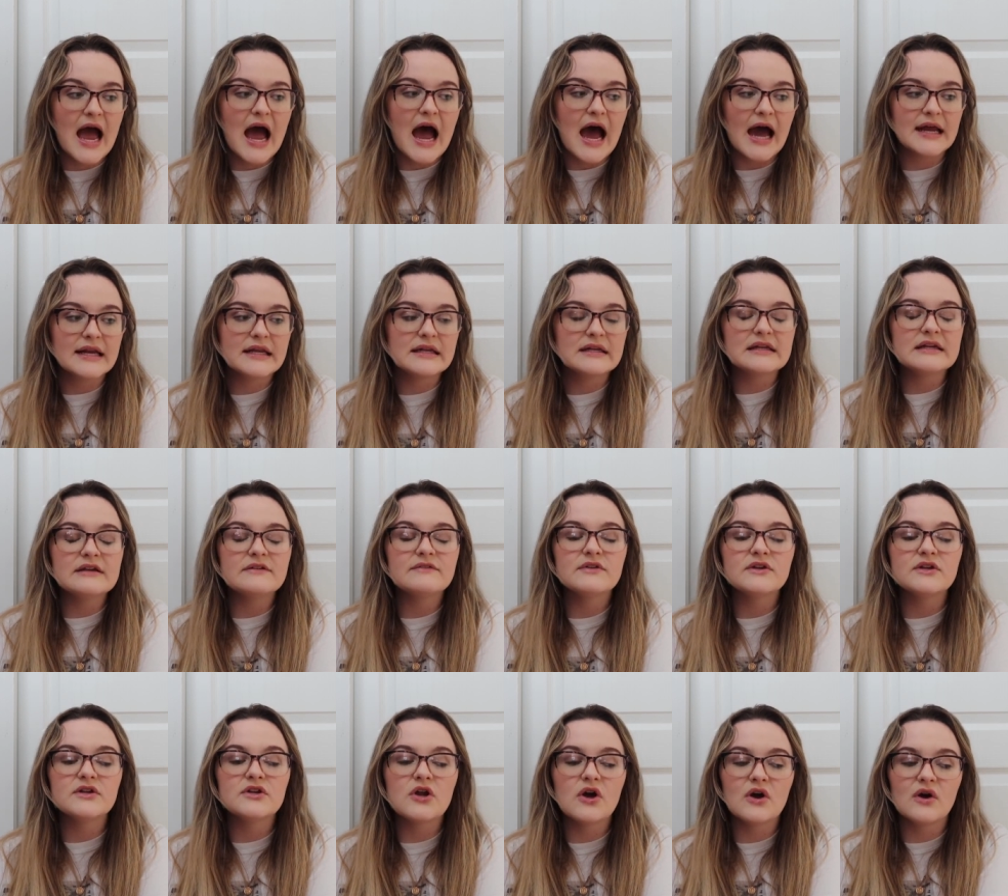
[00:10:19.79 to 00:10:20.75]
I didn't
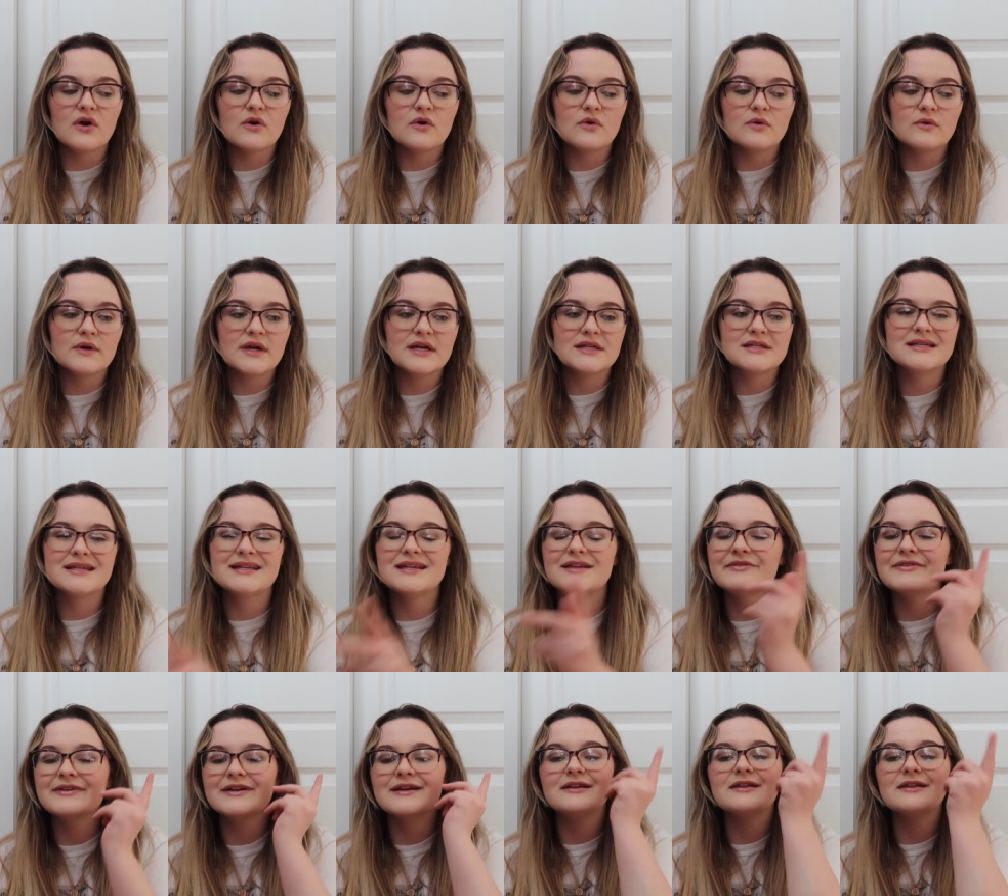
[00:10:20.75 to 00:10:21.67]
even know, it didn't even